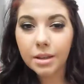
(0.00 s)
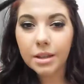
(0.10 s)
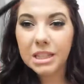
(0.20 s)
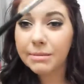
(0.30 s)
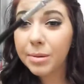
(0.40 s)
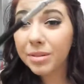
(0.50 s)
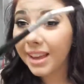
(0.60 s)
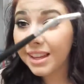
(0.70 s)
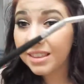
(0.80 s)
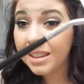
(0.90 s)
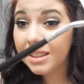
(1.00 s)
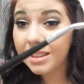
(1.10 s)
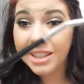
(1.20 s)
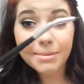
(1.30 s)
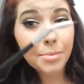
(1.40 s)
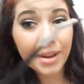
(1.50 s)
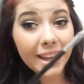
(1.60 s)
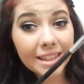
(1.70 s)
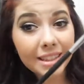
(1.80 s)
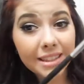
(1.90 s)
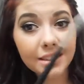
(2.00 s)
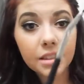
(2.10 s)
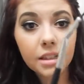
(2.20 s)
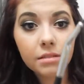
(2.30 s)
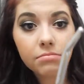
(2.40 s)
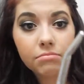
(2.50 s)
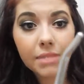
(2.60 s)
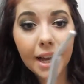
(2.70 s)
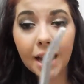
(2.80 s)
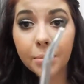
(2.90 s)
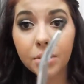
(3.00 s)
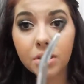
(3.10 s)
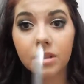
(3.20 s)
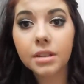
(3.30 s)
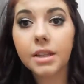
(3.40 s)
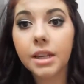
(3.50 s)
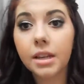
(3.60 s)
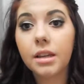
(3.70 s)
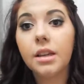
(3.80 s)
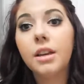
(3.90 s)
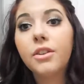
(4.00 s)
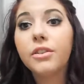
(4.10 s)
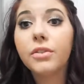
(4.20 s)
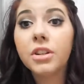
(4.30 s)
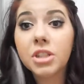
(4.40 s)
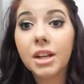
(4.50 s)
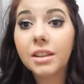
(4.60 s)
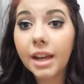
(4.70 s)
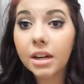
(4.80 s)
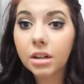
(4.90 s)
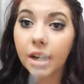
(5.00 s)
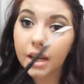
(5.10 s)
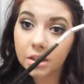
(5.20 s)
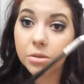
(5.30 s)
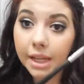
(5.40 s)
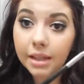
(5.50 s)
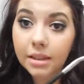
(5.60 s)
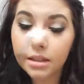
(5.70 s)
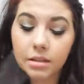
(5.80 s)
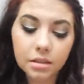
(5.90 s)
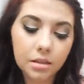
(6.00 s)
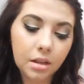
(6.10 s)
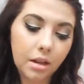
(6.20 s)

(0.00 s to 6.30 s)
Some people like these, some people hate these. I personally, for gel liner, I do like these.